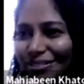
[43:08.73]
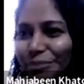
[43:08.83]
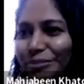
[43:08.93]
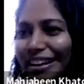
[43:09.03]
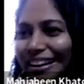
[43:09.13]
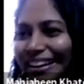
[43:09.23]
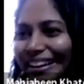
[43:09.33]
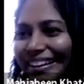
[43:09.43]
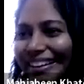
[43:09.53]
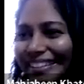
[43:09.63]
from the
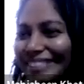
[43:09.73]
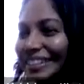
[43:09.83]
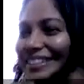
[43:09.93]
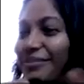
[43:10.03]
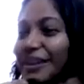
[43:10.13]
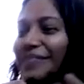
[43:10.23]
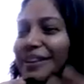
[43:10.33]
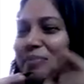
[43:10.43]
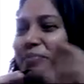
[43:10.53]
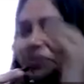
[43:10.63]
airline. So that is very very
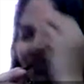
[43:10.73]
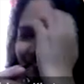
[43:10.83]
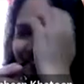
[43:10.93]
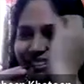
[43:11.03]
important.